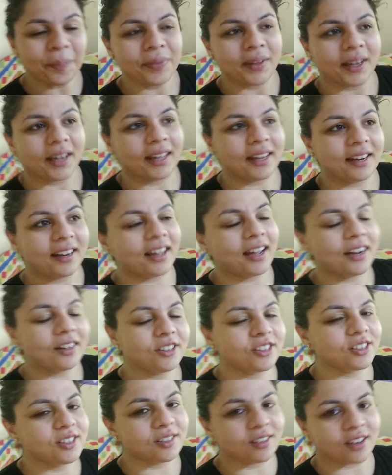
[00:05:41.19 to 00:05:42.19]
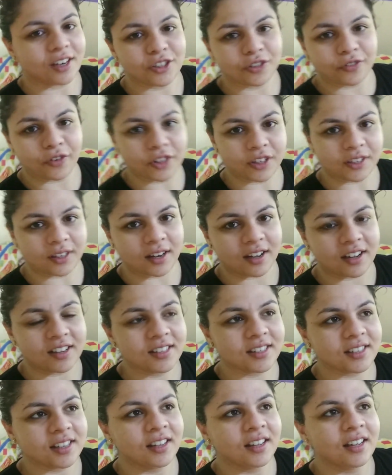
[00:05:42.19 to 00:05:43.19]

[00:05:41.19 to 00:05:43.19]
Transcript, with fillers: and I had to just rush for the class.